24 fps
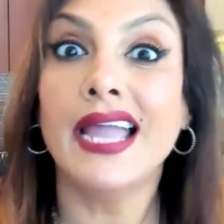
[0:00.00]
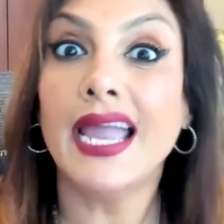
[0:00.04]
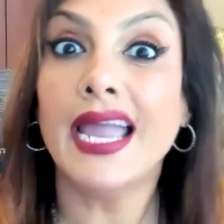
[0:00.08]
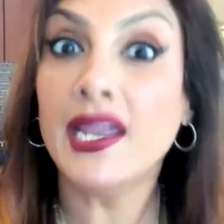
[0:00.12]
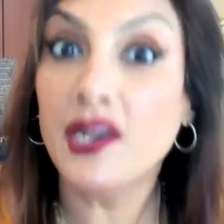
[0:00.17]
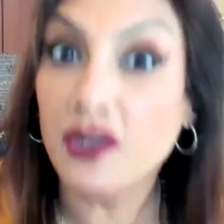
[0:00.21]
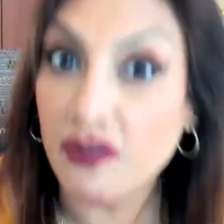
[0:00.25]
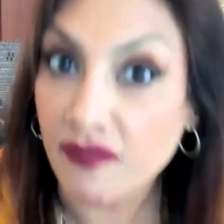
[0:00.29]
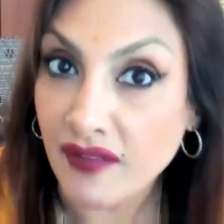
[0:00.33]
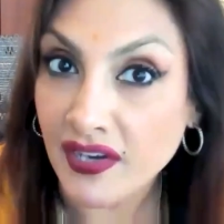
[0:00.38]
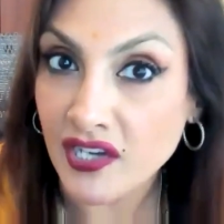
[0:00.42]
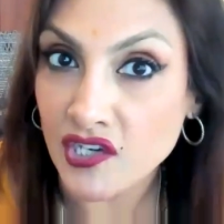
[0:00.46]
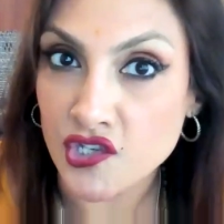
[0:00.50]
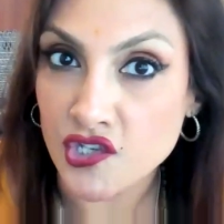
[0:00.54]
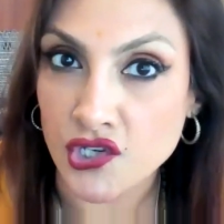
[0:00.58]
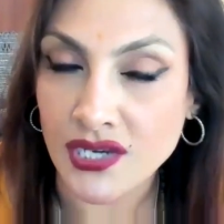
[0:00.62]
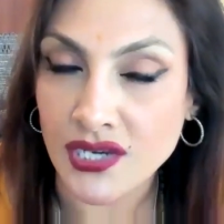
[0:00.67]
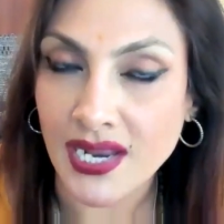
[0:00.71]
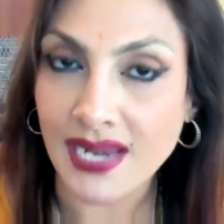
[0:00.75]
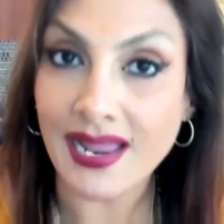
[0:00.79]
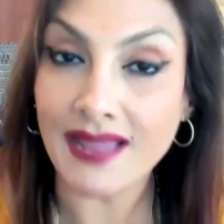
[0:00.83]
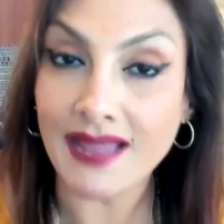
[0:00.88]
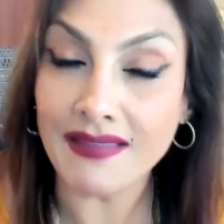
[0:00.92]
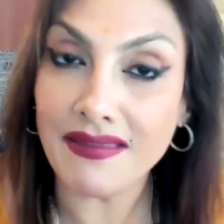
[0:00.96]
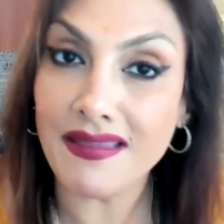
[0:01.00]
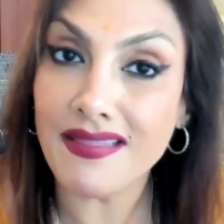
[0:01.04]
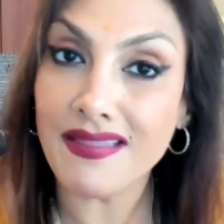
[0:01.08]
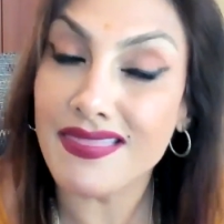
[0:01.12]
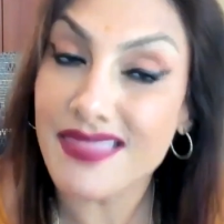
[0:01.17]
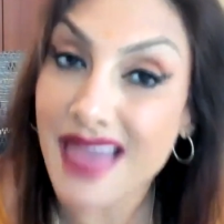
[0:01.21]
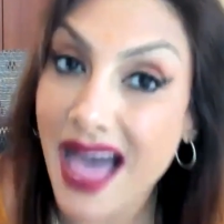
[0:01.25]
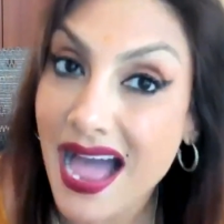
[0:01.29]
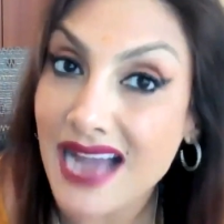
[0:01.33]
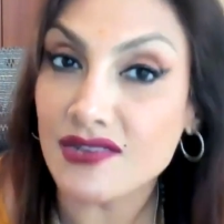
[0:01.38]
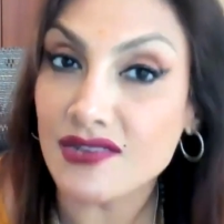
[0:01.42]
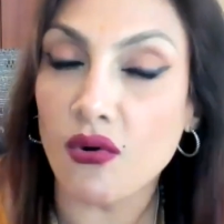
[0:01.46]
innovation. And I think
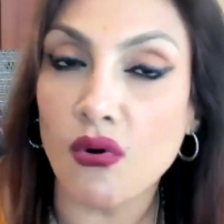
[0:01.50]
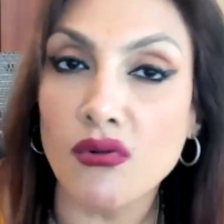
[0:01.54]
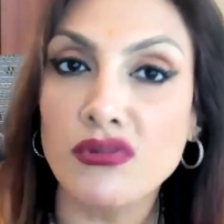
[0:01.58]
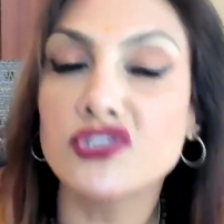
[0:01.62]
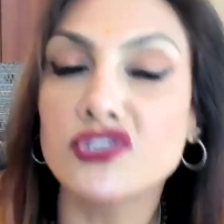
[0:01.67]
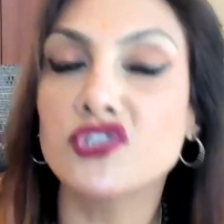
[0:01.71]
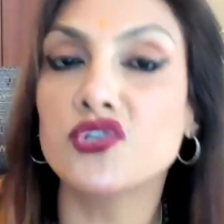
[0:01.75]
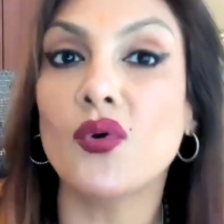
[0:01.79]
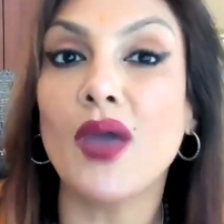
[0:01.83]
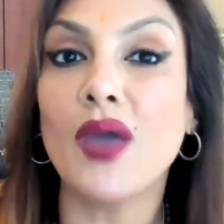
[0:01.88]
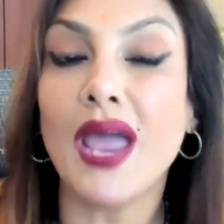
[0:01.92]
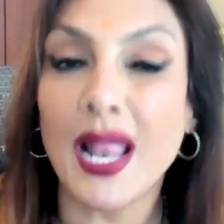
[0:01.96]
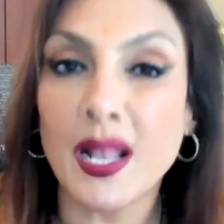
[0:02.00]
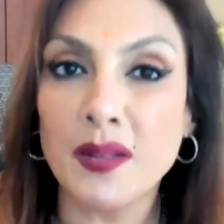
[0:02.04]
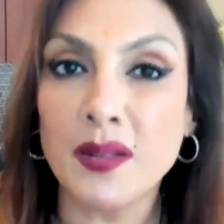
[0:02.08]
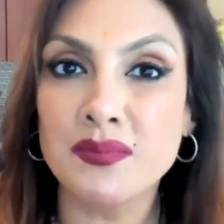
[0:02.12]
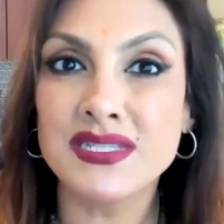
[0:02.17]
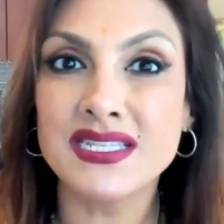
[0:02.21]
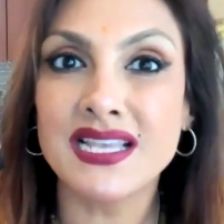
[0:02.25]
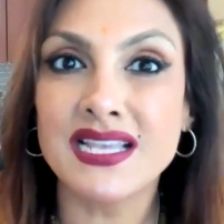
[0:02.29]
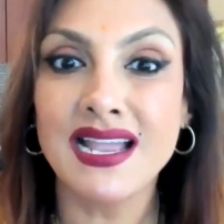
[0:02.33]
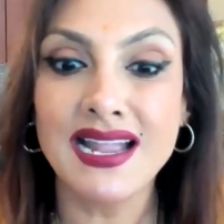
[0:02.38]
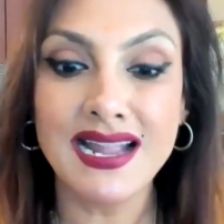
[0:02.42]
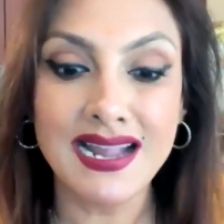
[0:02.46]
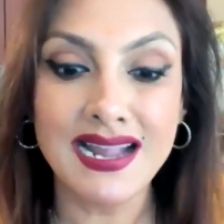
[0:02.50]
that also helps